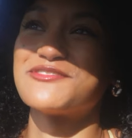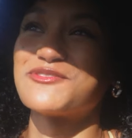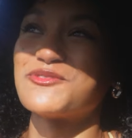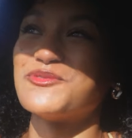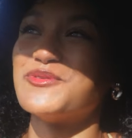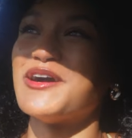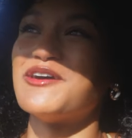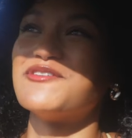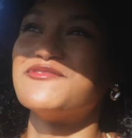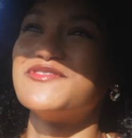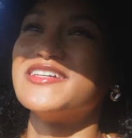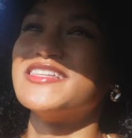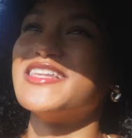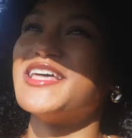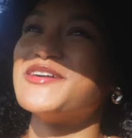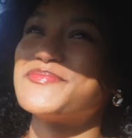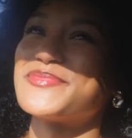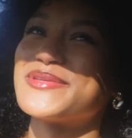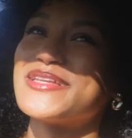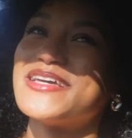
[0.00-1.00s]
school outfit
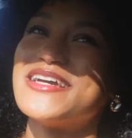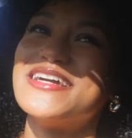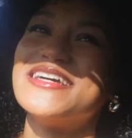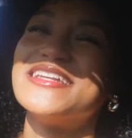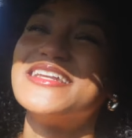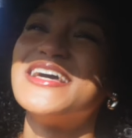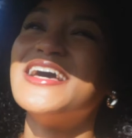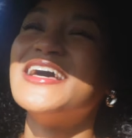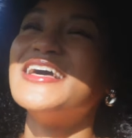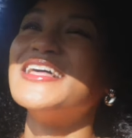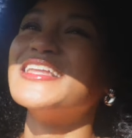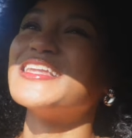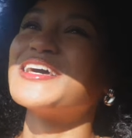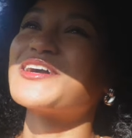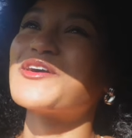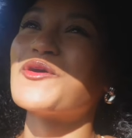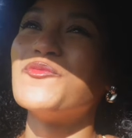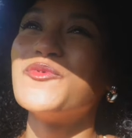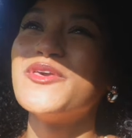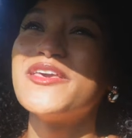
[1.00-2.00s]
like planned
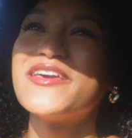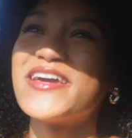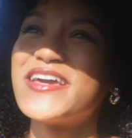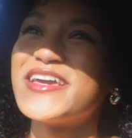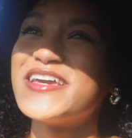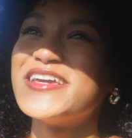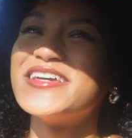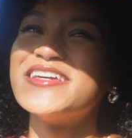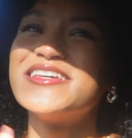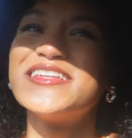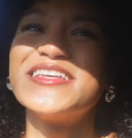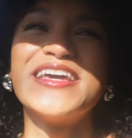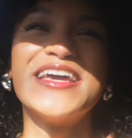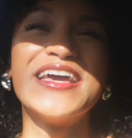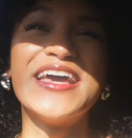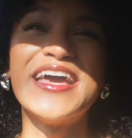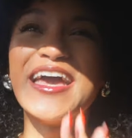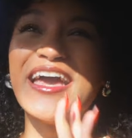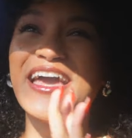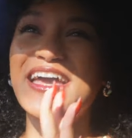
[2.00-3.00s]
like a week ahead.
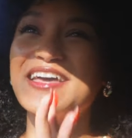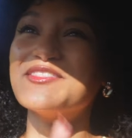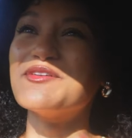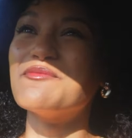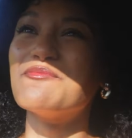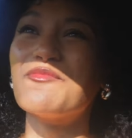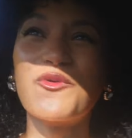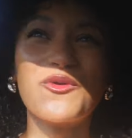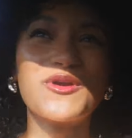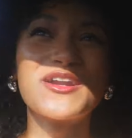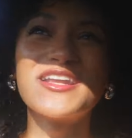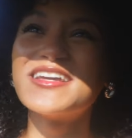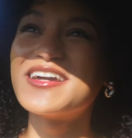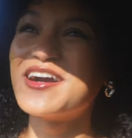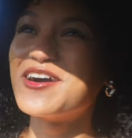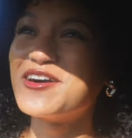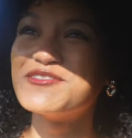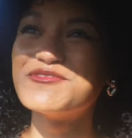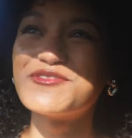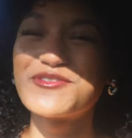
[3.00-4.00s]
In the morning
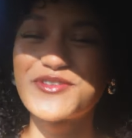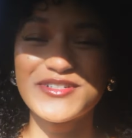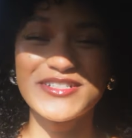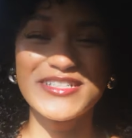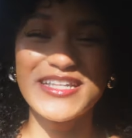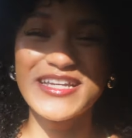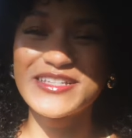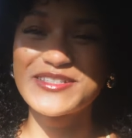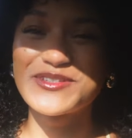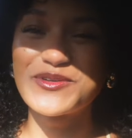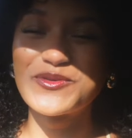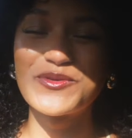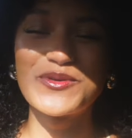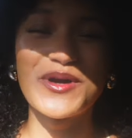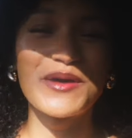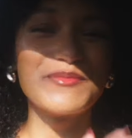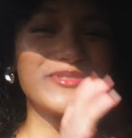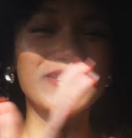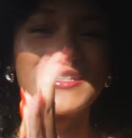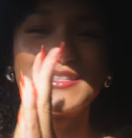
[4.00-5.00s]
of the first day of school,
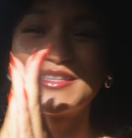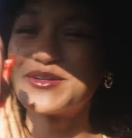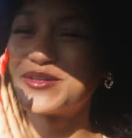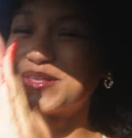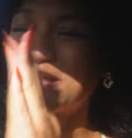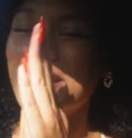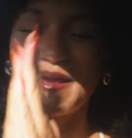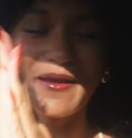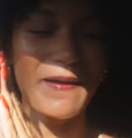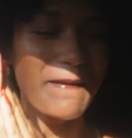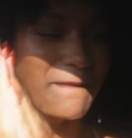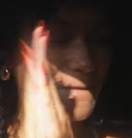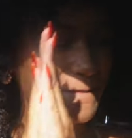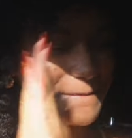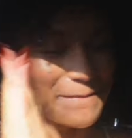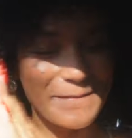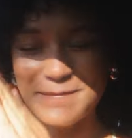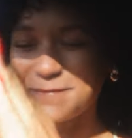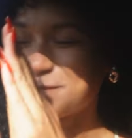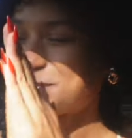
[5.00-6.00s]
I'm sitting there like,
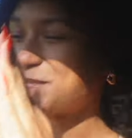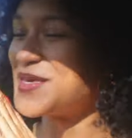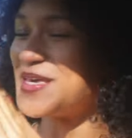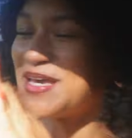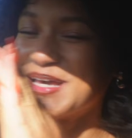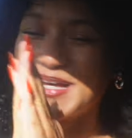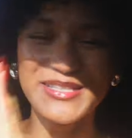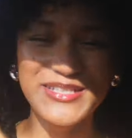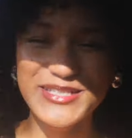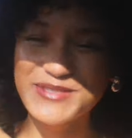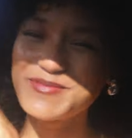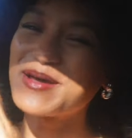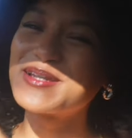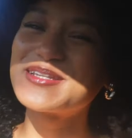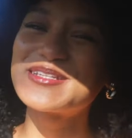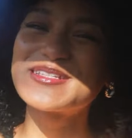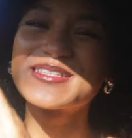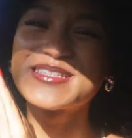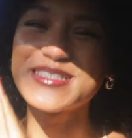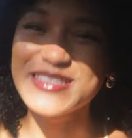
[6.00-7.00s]
yeah, this is about
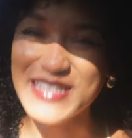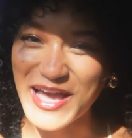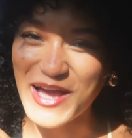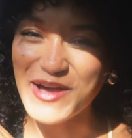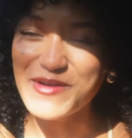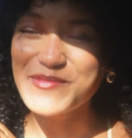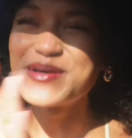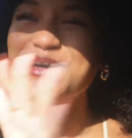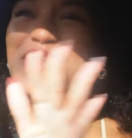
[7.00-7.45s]
to slap.